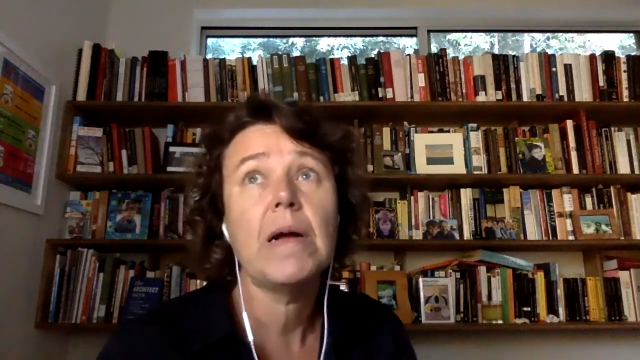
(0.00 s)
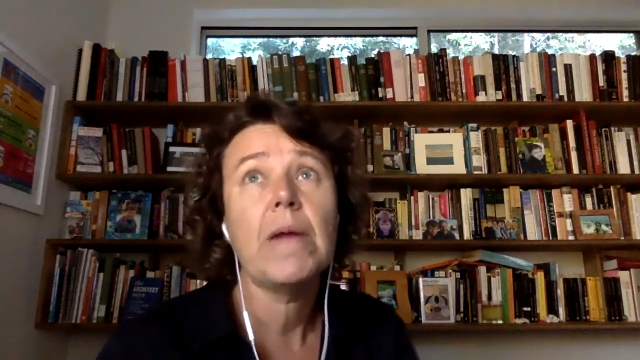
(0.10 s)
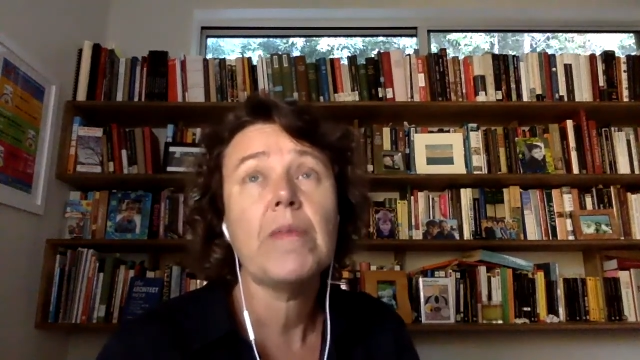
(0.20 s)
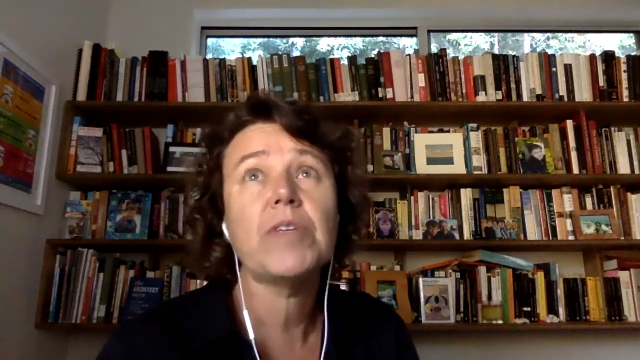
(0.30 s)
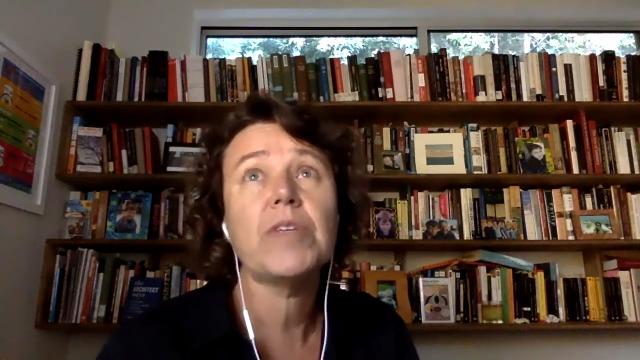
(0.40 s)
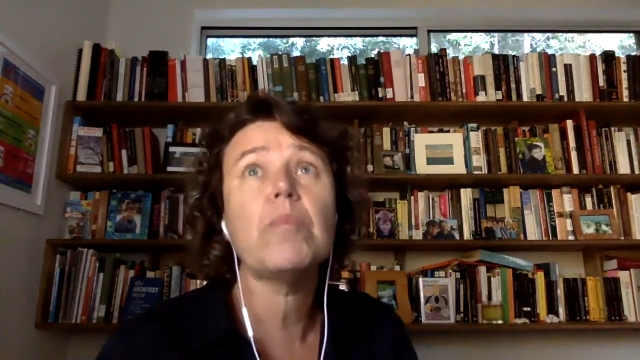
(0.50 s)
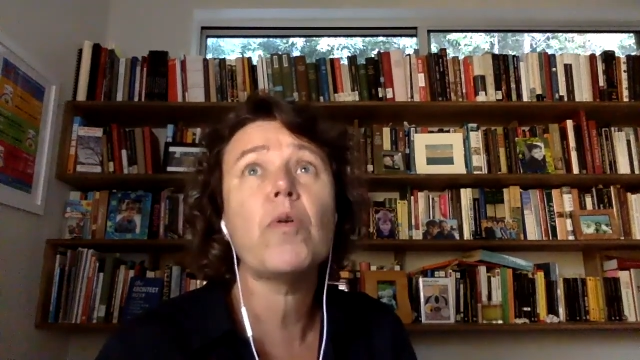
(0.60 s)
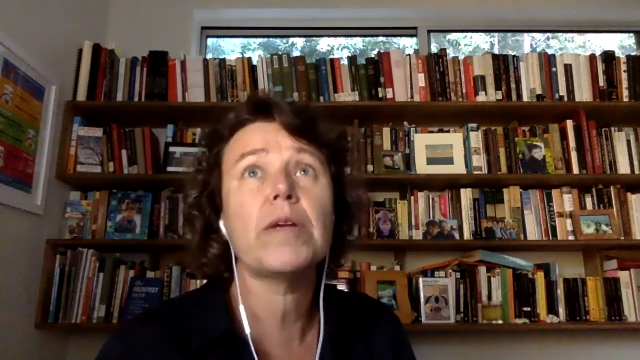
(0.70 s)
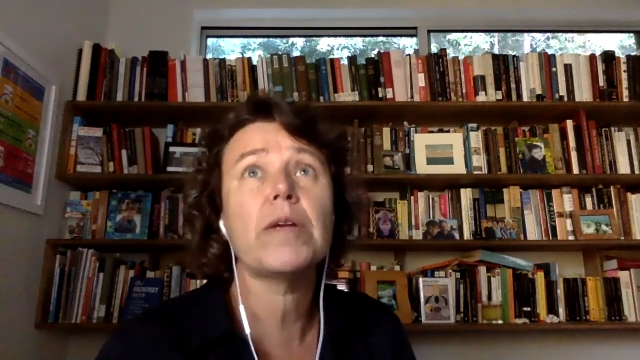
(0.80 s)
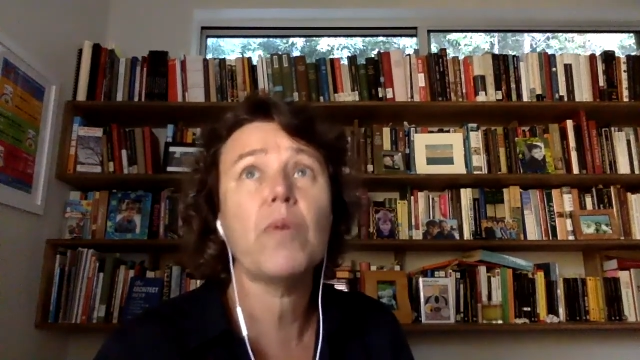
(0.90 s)
there's an
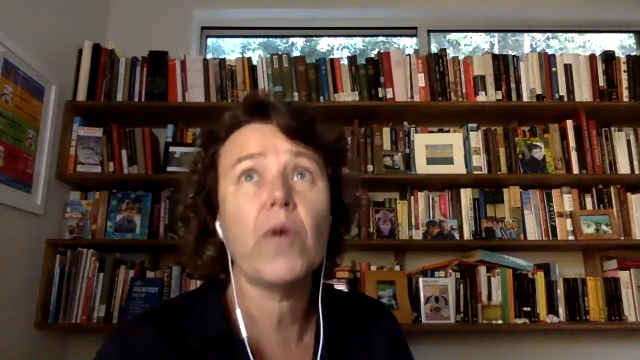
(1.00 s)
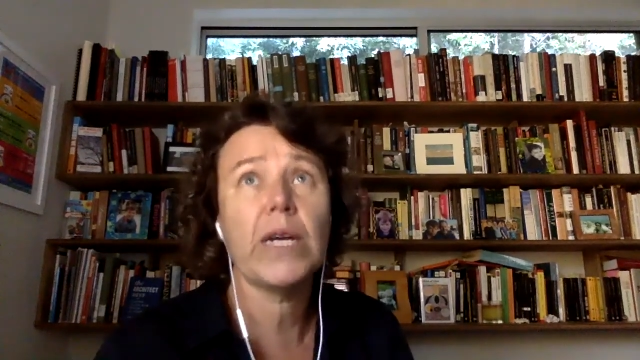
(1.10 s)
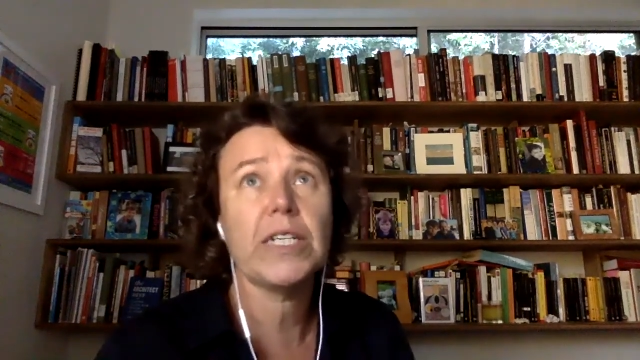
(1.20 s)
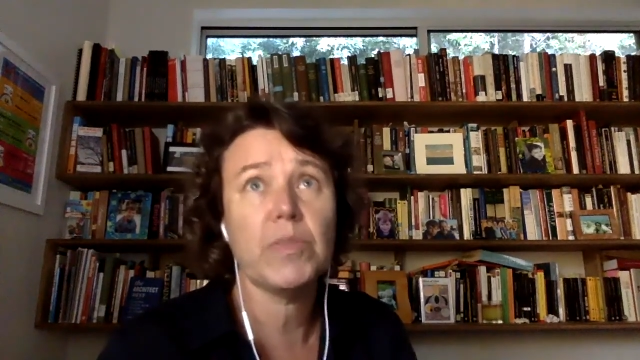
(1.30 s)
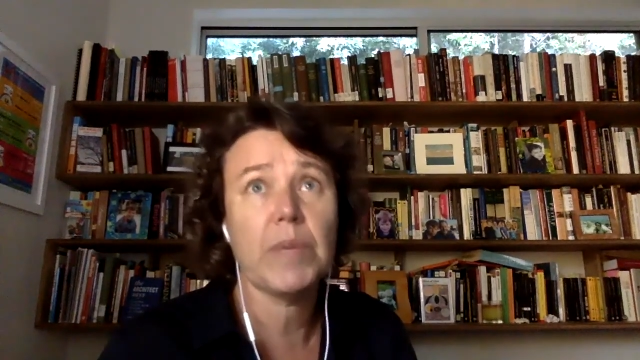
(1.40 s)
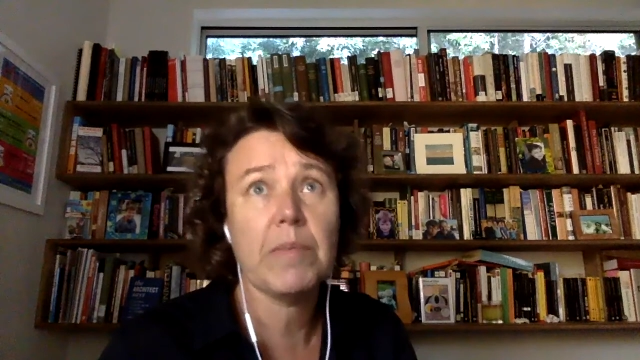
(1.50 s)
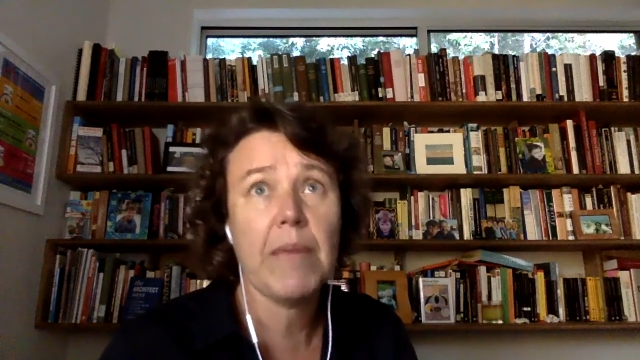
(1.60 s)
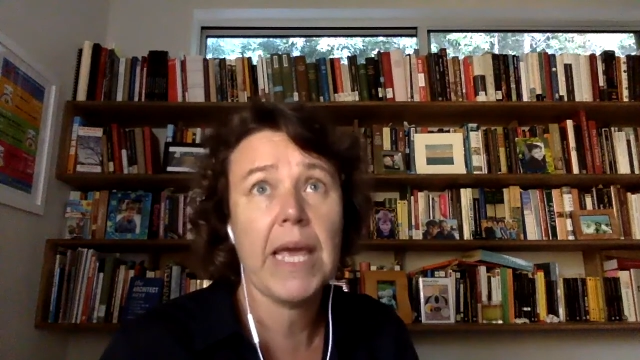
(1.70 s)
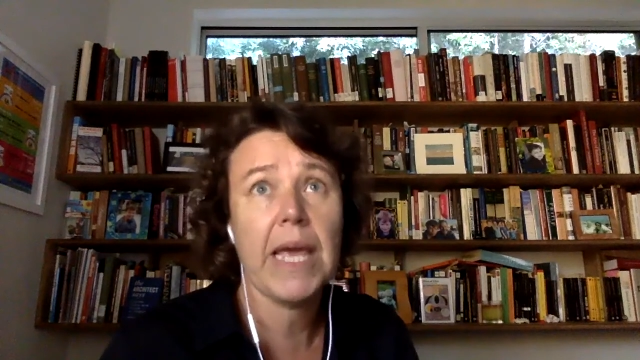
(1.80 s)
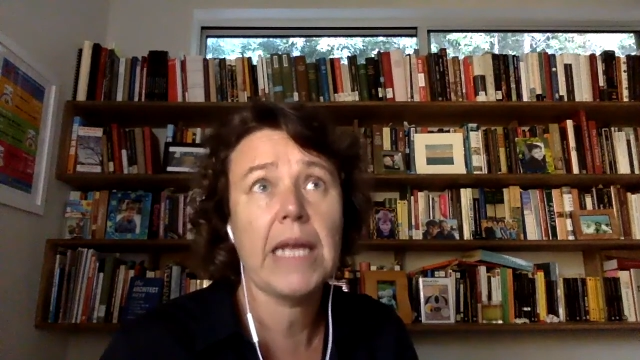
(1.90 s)
important point to be
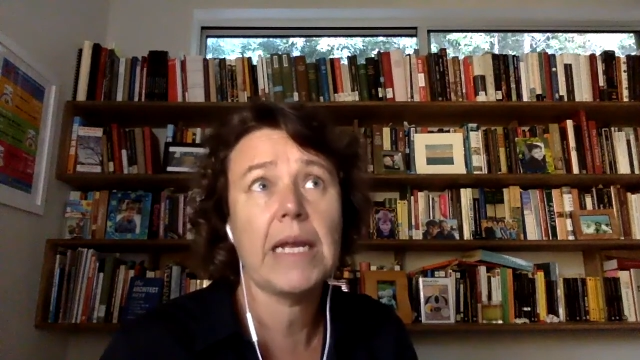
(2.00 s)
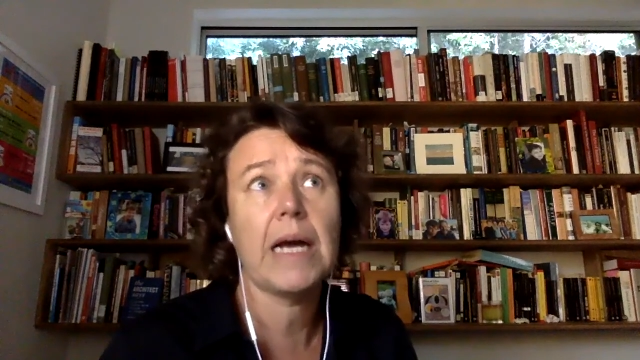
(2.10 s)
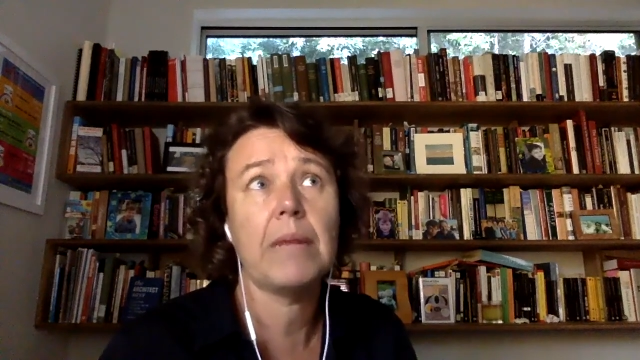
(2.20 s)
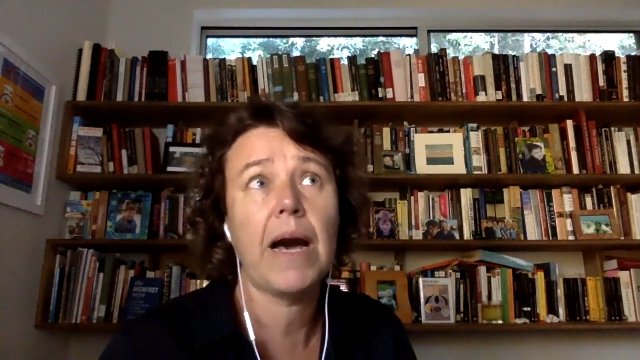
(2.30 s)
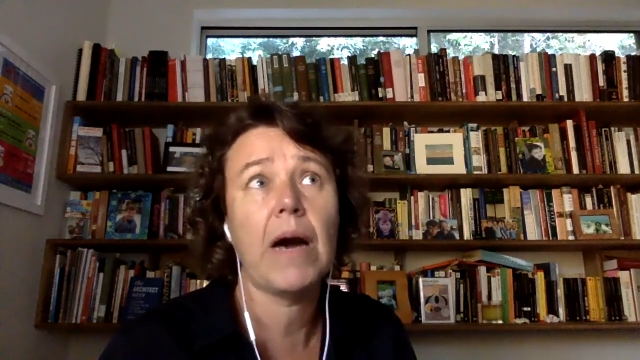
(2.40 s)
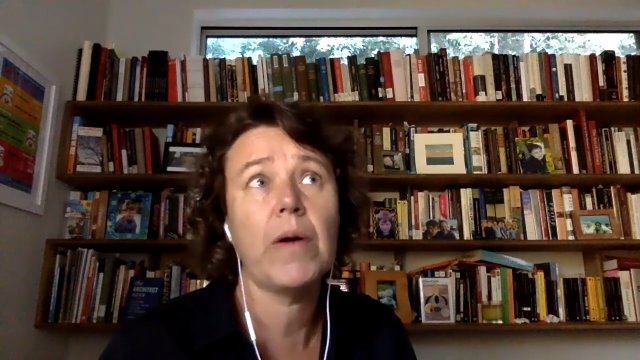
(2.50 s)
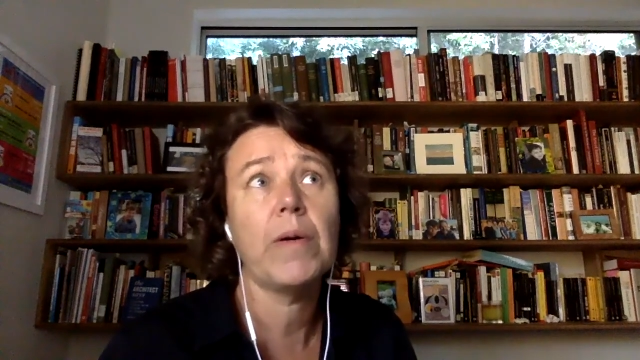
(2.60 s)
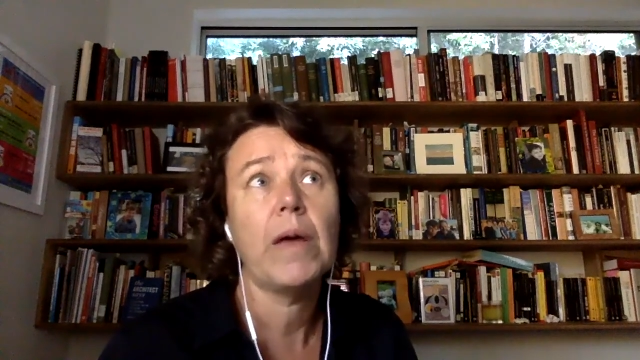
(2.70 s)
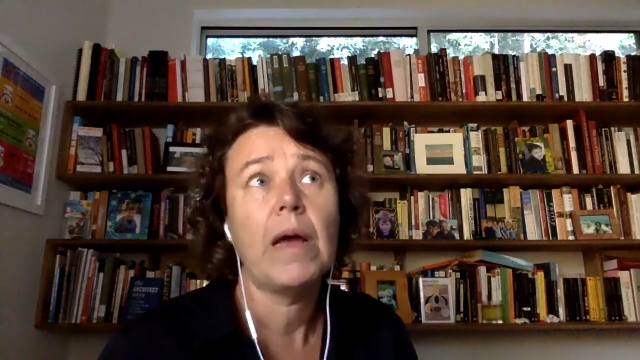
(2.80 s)
made about